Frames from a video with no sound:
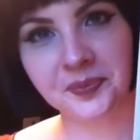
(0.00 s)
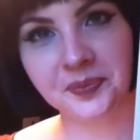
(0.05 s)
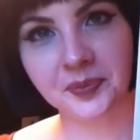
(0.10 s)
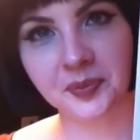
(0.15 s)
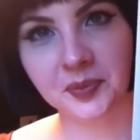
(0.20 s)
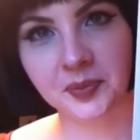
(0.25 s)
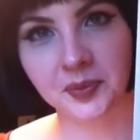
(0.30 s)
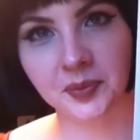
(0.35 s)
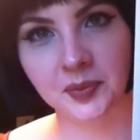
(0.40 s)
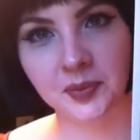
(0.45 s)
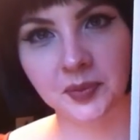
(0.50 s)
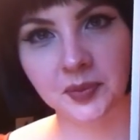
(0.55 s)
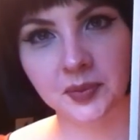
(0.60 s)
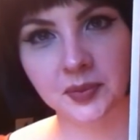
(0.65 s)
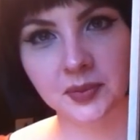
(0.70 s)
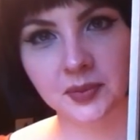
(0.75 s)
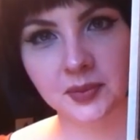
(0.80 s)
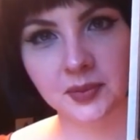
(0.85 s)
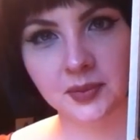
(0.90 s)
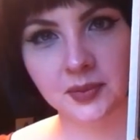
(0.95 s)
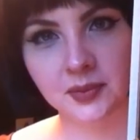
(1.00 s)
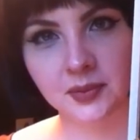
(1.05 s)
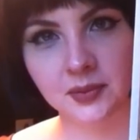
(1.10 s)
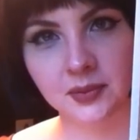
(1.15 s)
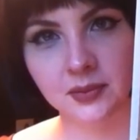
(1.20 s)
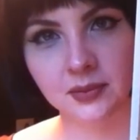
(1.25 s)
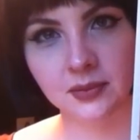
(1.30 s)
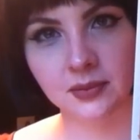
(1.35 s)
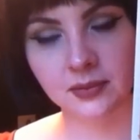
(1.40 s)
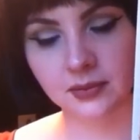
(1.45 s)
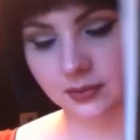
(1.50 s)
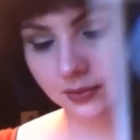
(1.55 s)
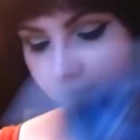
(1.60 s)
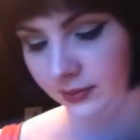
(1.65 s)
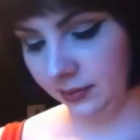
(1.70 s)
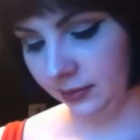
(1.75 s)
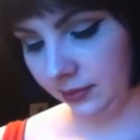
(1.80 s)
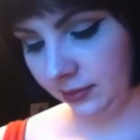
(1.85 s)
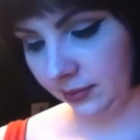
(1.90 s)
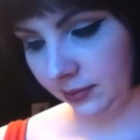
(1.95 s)

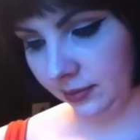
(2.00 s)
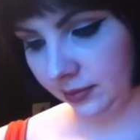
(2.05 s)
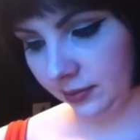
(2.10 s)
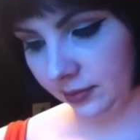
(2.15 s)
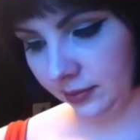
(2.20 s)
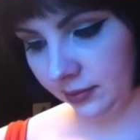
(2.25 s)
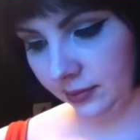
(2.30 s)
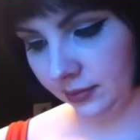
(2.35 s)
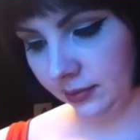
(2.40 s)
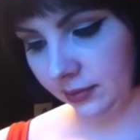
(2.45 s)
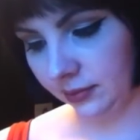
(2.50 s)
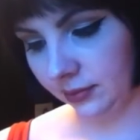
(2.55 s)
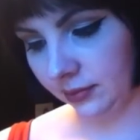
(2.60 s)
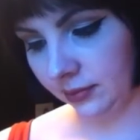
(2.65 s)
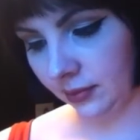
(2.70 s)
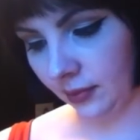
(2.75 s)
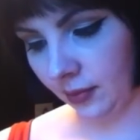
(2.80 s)
[no speech]